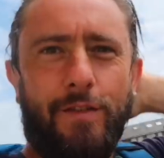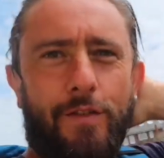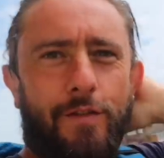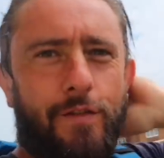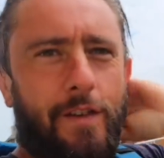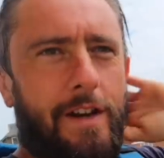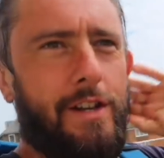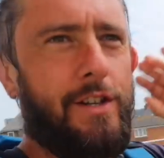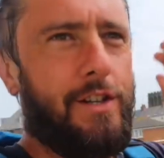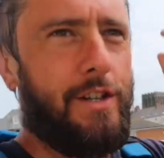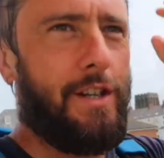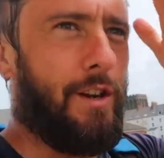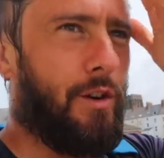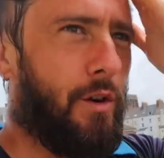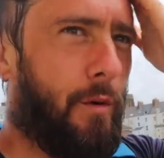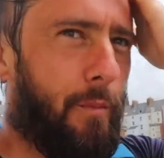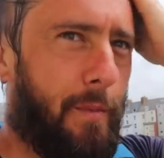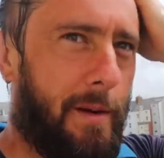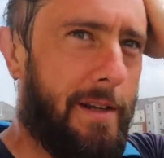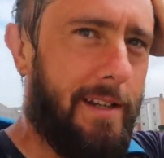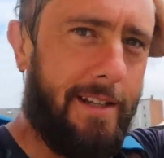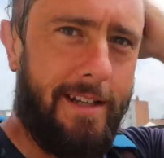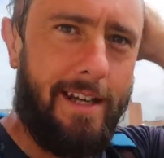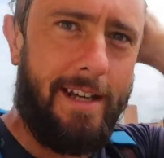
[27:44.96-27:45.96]
Freshening
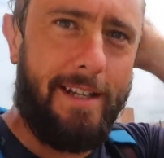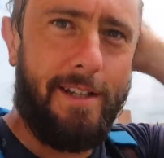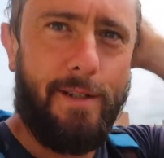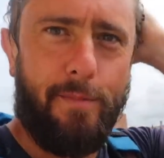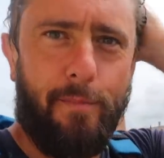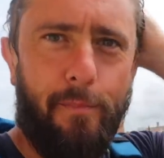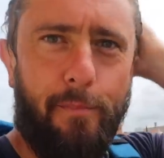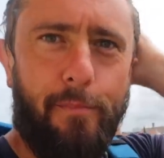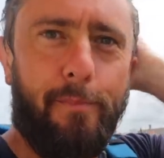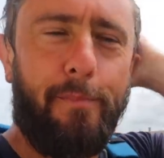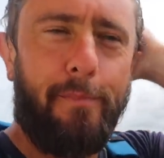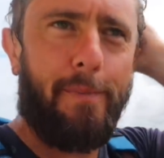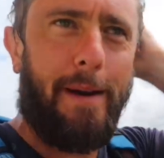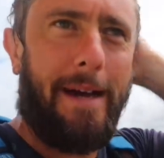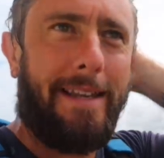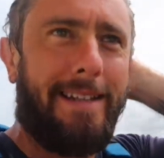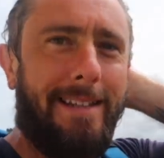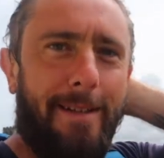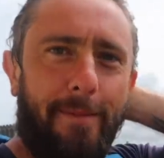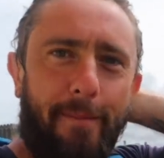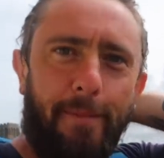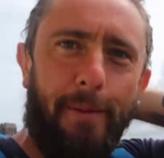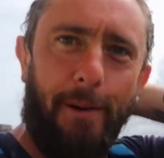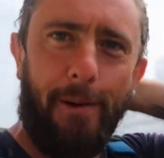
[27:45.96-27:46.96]
up in kids'
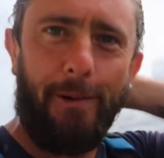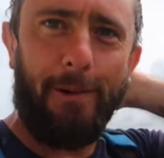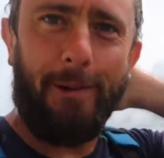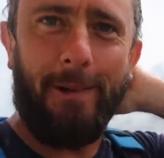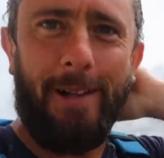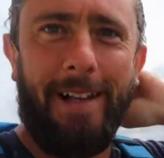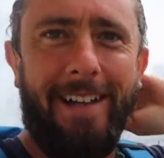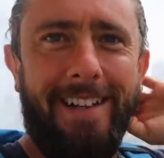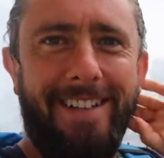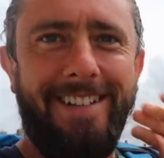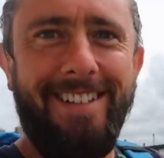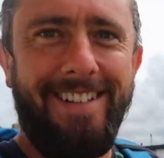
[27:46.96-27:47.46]
paddling pool.